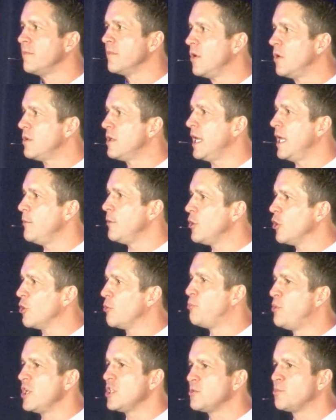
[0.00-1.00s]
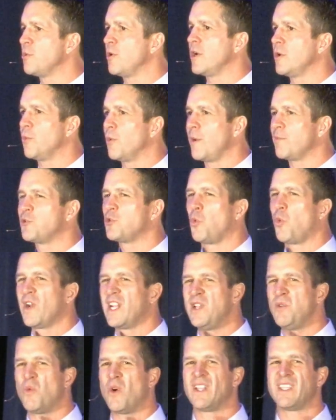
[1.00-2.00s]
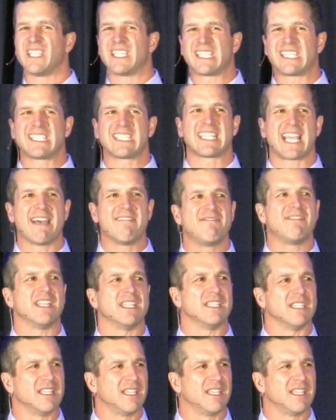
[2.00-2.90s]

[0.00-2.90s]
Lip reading: Okay, we go to Pittsburgh and we're up 21-7.